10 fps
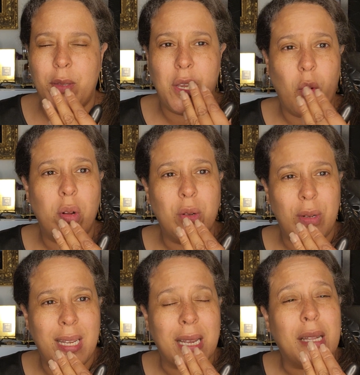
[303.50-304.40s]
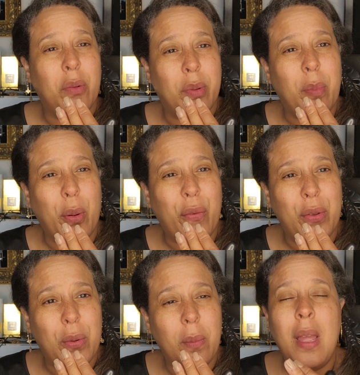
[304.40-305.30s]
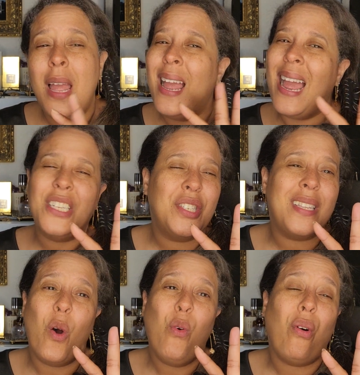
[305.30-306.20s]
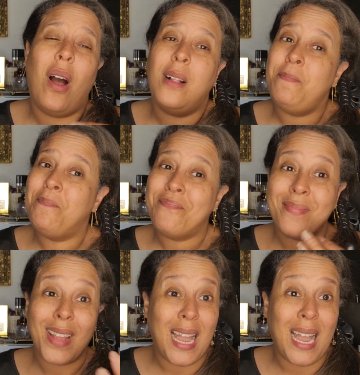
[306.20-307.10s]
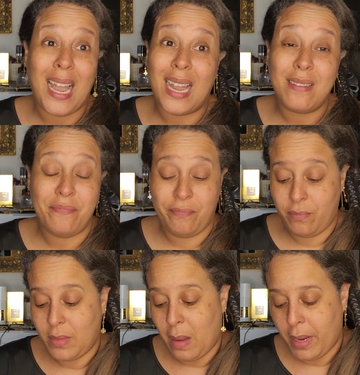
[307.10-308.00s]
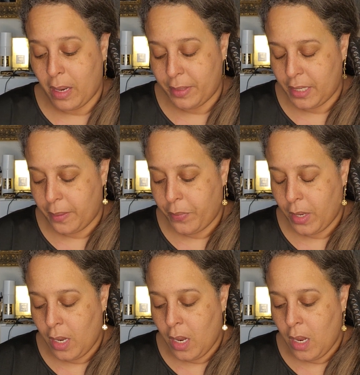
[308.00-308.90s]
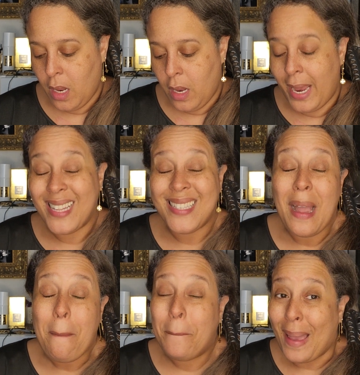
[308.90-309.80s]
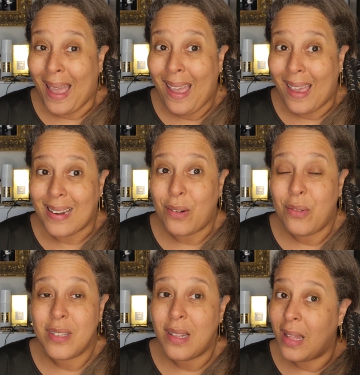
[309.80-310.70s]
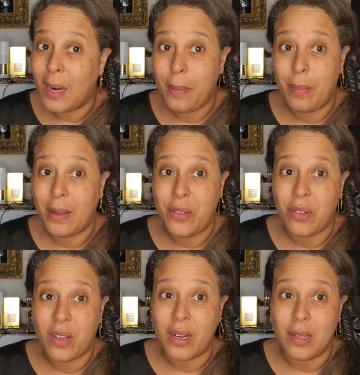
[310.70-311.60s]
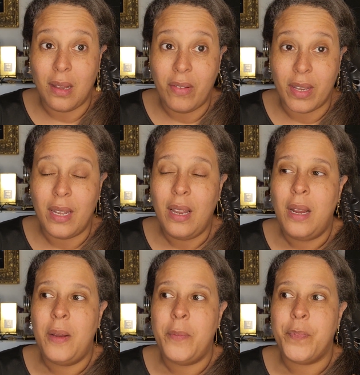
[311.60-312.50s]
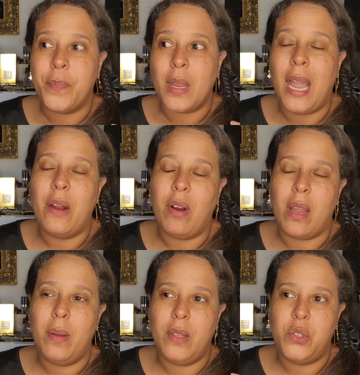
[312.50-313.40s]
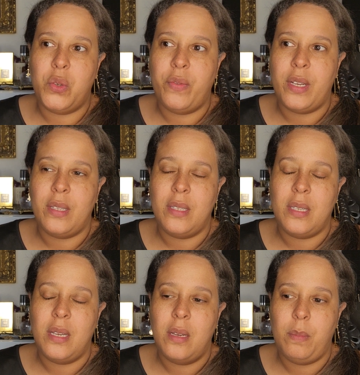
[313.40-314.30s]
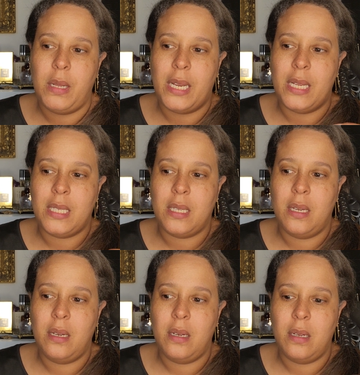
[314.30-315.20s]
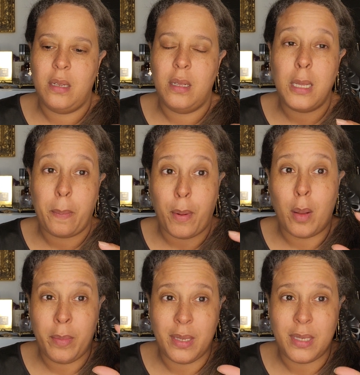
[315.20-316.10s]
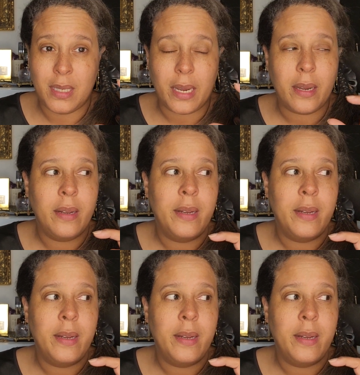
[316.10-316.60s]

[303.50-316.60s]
but then you also taste like a little bit of perfume. It's just overall, not my cup of tea. It's not bad. I know there's a lot of people out there that are gonna love it. I recommend the Juvia's Place lip balm in the stick.